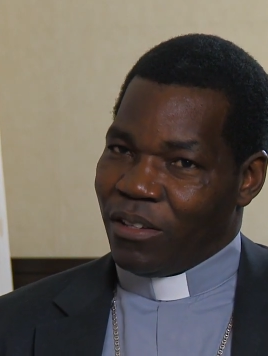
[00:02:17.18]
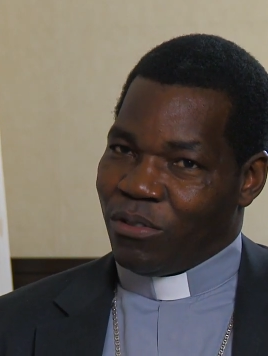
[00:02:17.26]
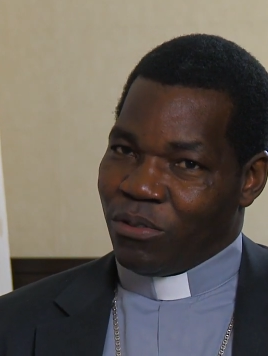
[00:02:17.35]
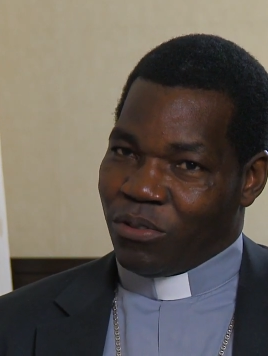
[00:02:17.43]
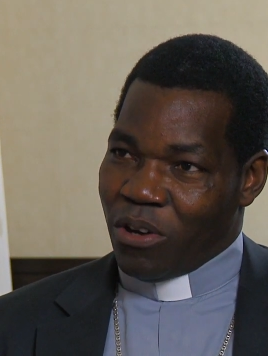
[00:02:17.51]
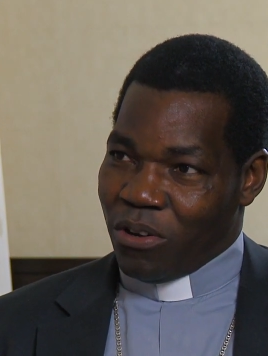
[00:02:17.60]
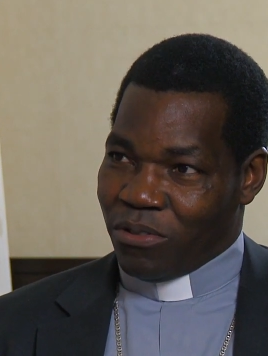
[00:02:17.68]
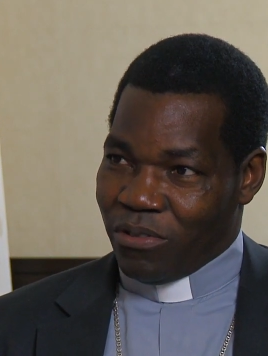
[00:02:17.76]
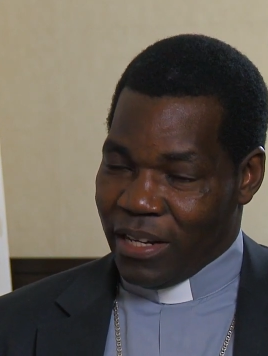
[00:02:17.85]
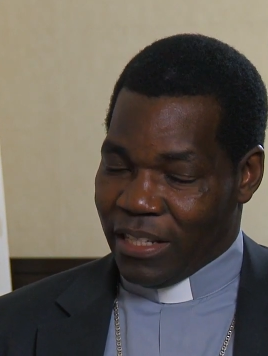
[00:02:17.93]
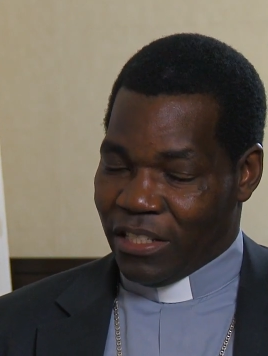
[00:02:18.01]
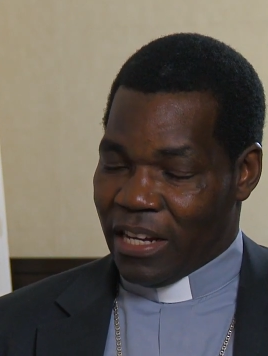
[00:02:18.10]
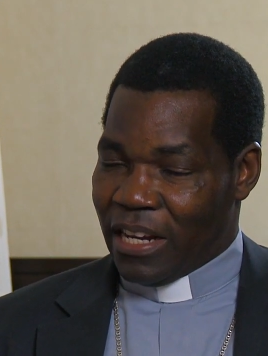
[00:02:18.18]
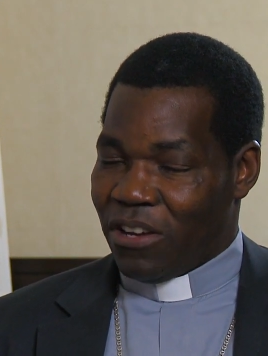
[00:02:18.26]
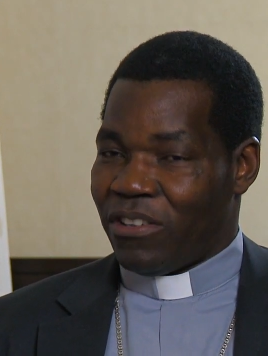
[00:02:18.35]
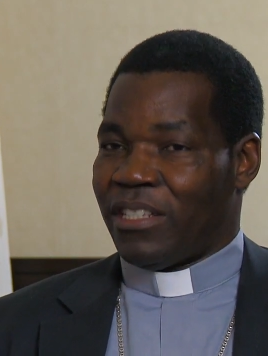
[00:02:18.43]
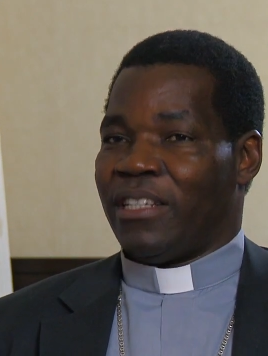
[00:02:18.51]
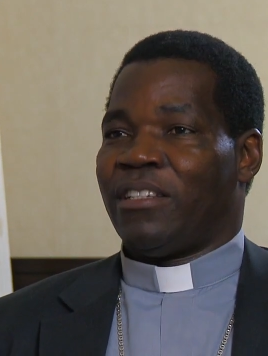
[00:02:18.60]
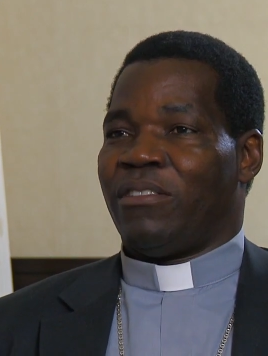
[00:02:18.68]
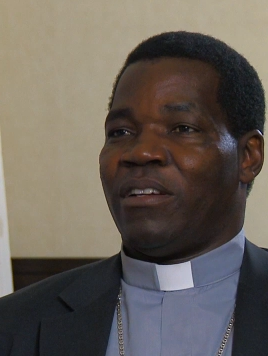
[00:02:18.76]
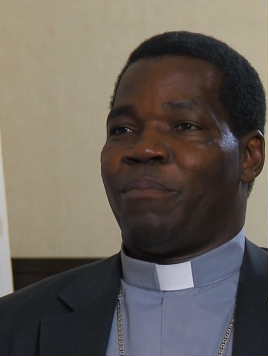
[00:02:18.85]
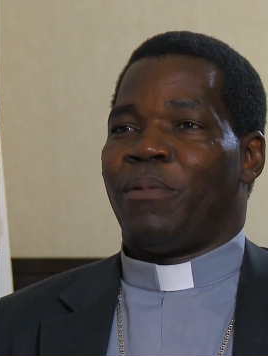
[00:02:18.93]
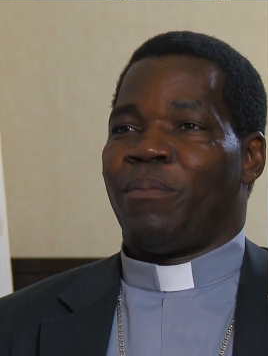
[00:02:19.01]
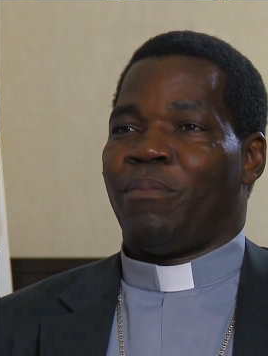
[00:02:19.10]
to talk to the generosity of
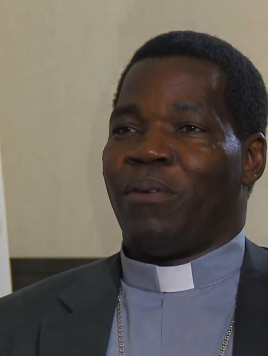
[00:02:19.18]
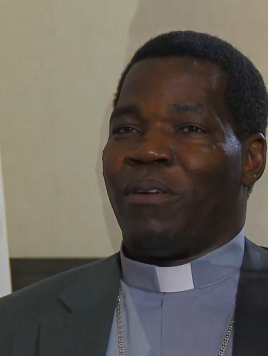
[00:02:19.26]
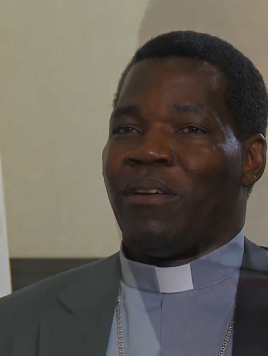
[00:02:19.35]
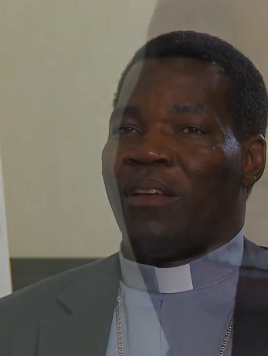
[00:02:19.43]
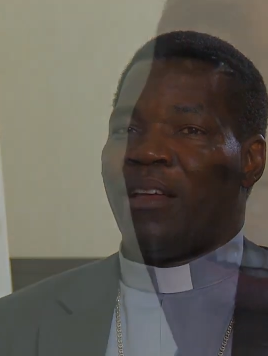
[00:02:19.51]
the people.